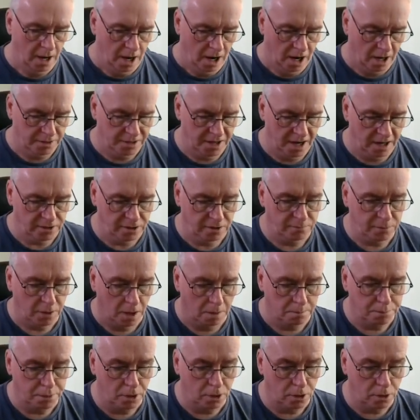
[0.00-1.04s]
And then you've
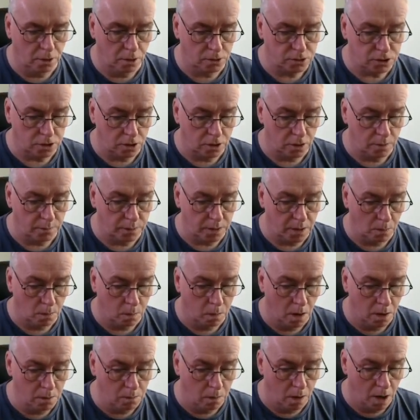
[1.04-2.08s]
got port
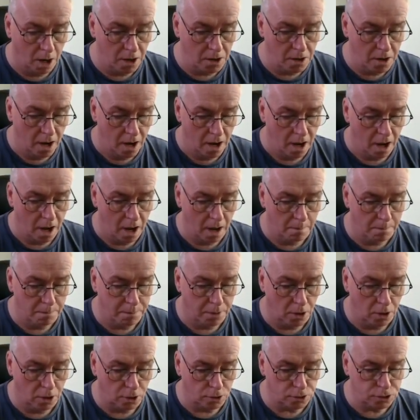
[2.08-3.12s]
11 and
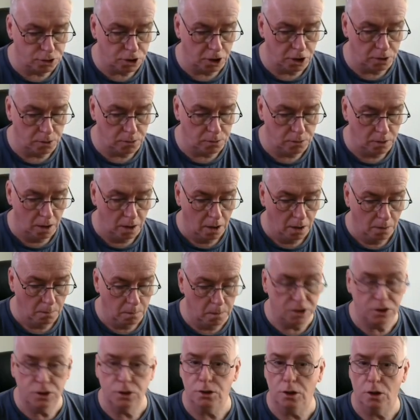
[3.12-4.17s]
port 2,
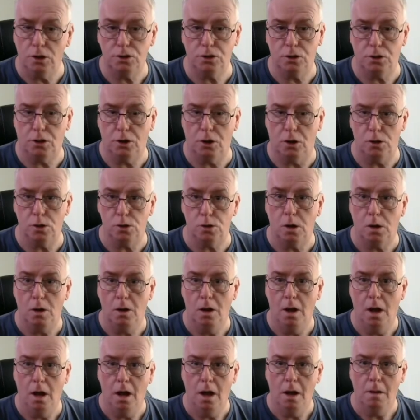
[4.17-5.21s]
which is also called
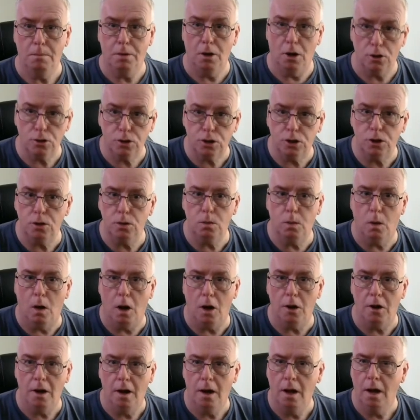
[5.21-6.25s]
port
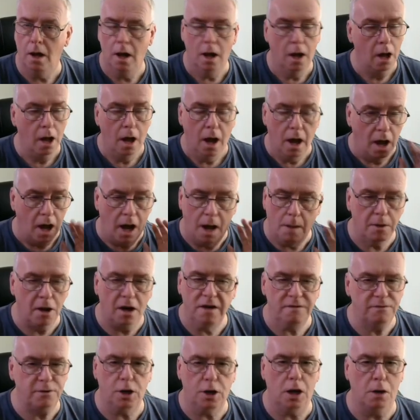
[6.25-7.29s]
21. I'm not
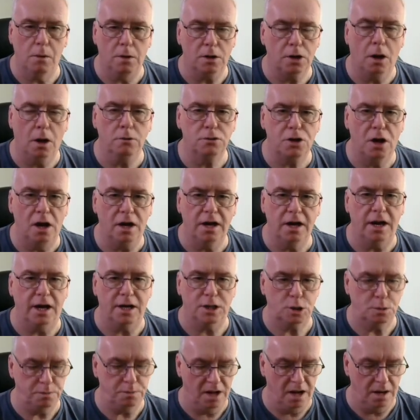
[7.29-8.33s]
even going to try and
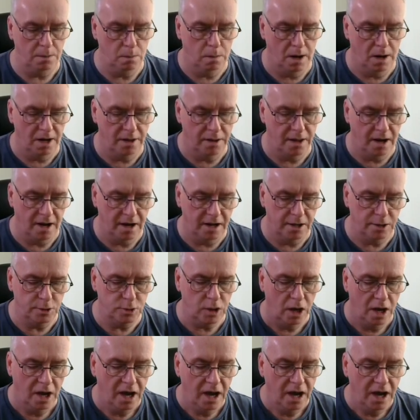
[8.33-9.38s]
explain why that
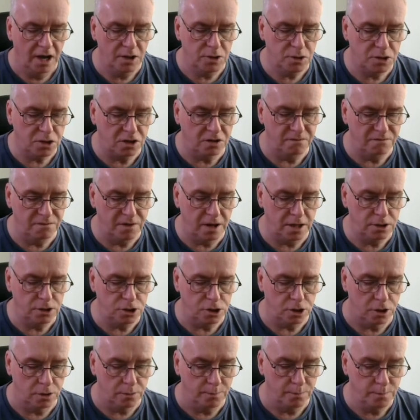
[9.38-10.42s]
is. It's a
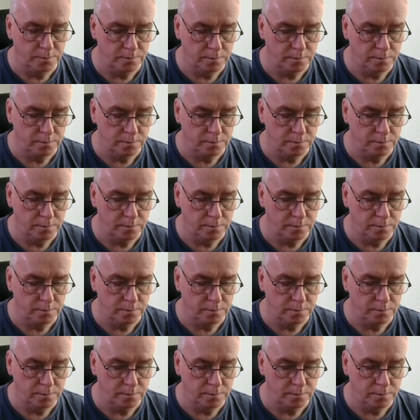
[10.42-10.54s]
convention.